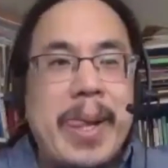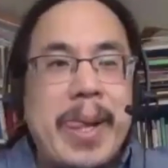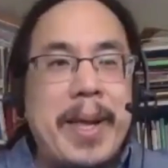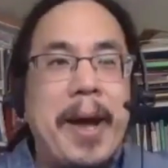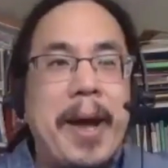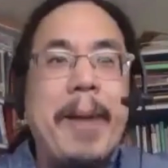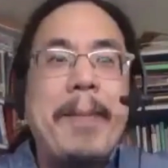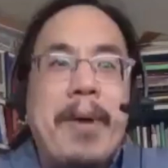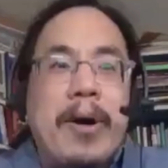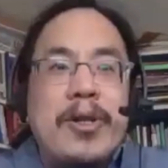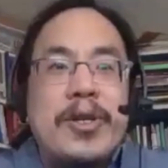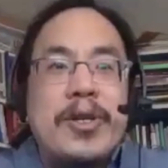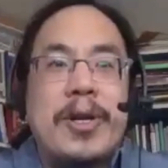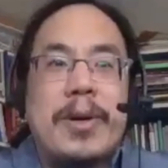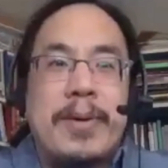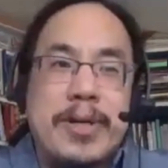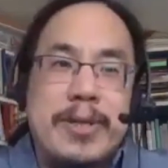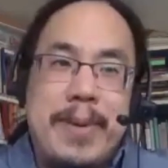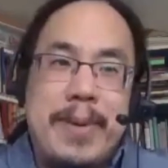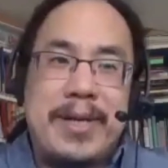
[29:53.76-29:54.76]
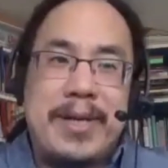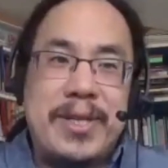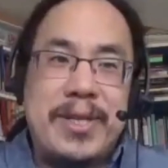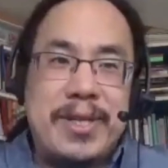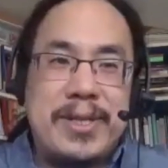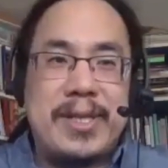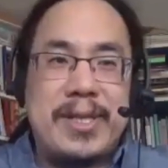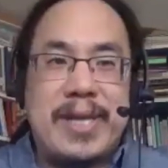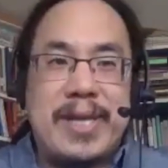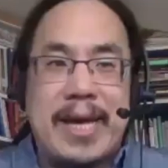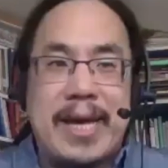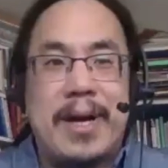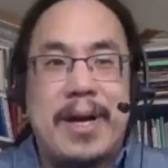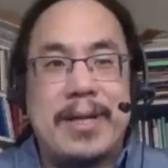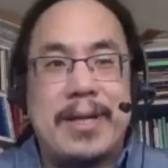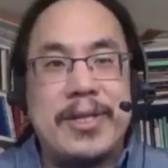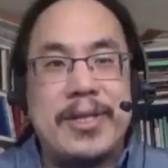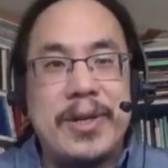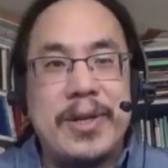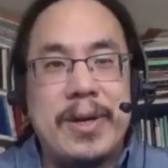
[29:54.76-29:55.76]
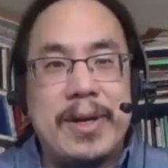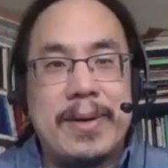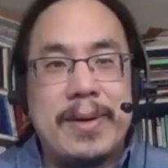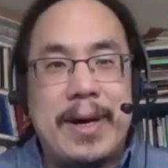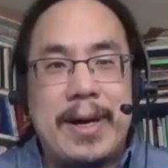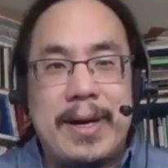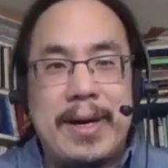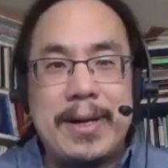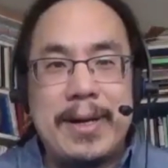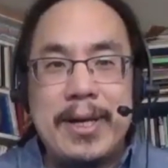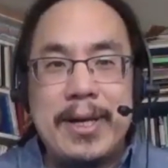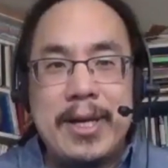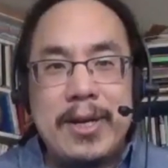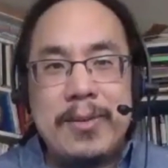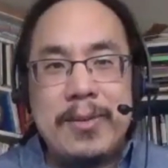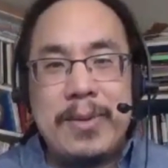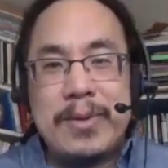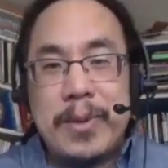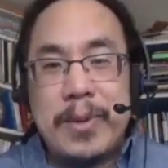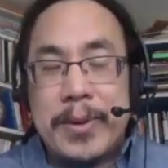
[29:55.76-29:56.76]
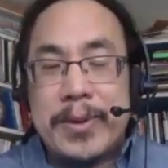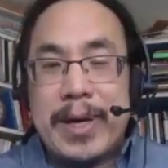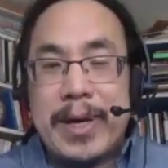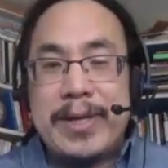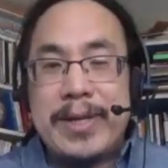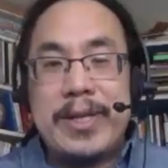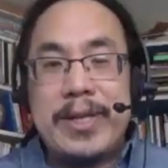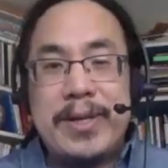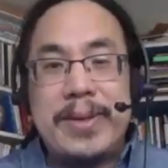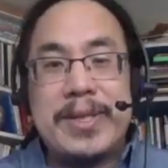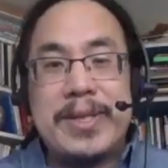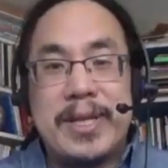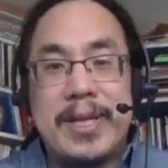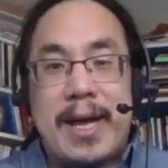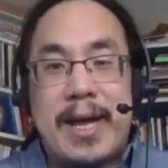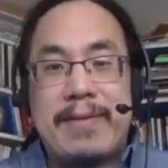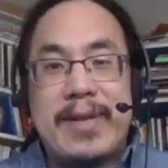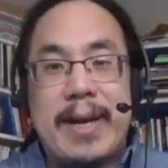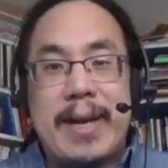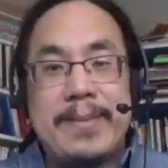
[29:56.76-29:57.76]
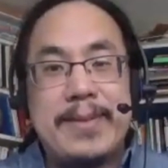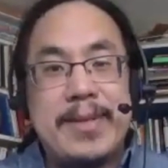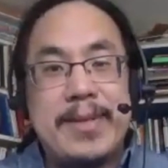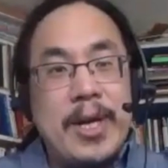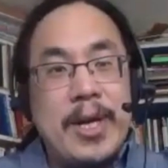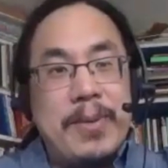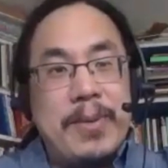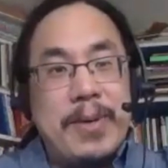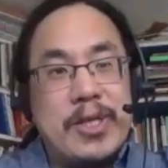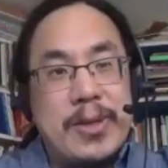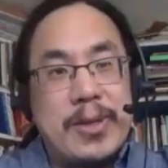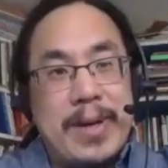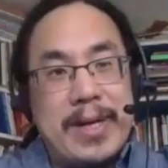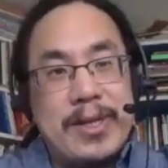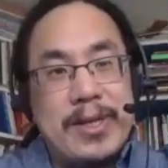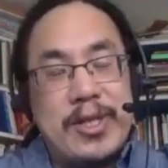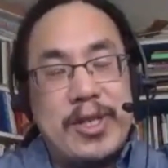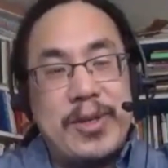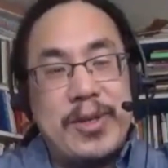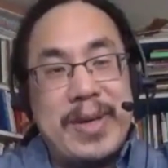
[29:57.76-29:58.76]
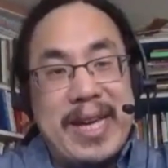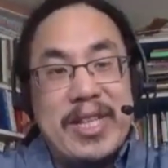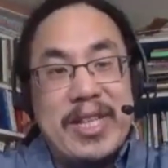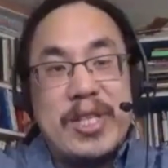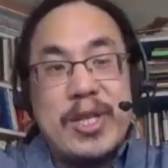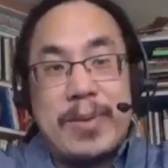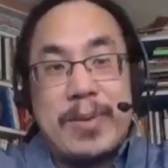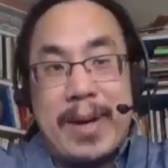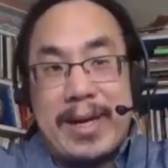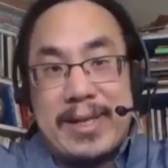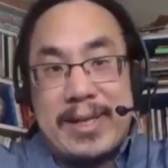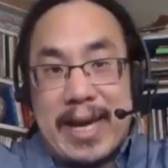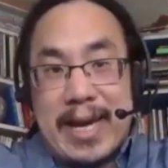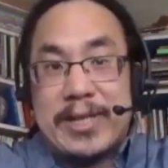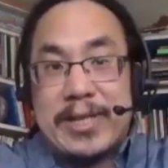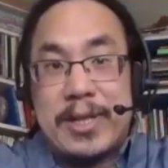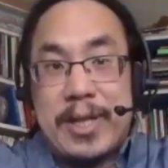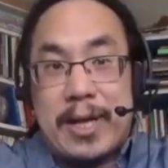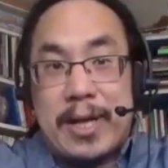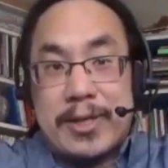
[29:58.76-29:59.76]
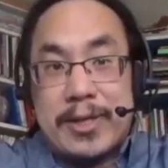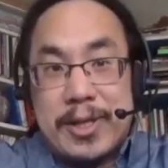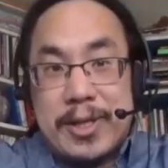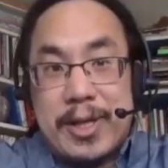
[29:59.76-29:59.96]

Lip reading: emotional responses to technology going wrong, what we're trying to do is a lot of times we're trying to integrate technological